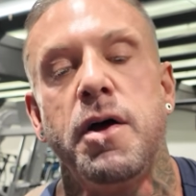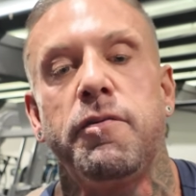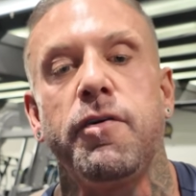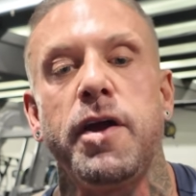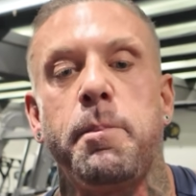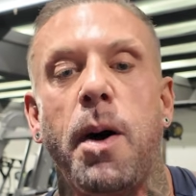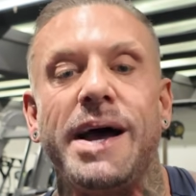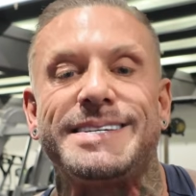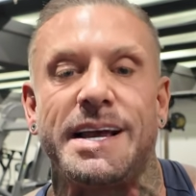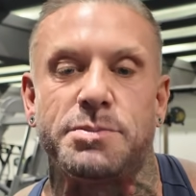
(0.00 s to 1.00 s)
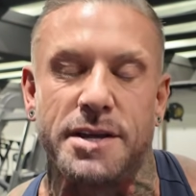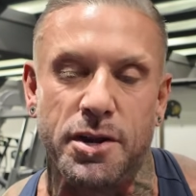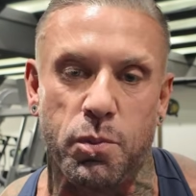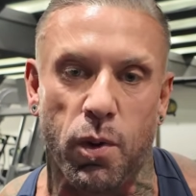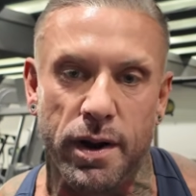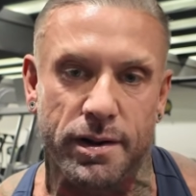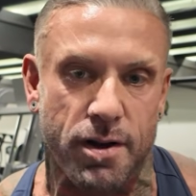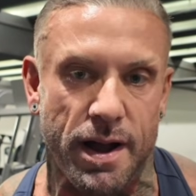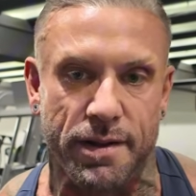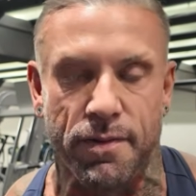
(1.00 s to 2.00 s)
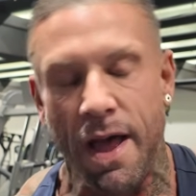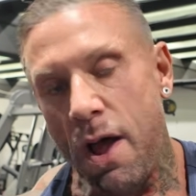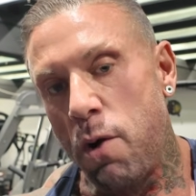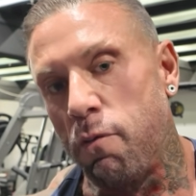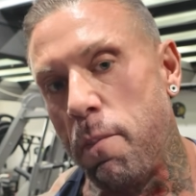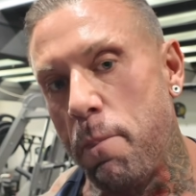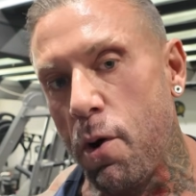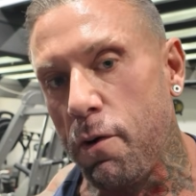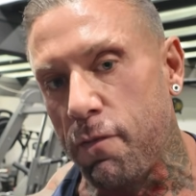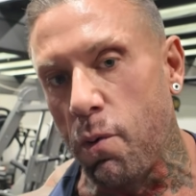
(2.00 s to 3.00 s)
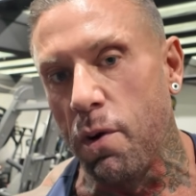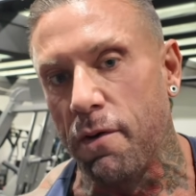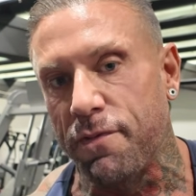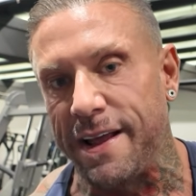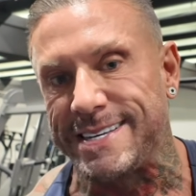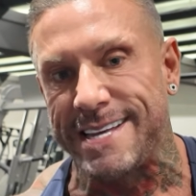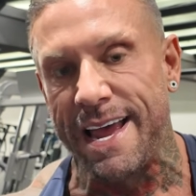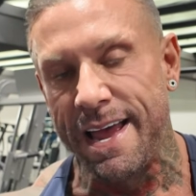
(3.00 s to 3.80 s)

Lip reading: through your biceps, and you want to kind of remove all of this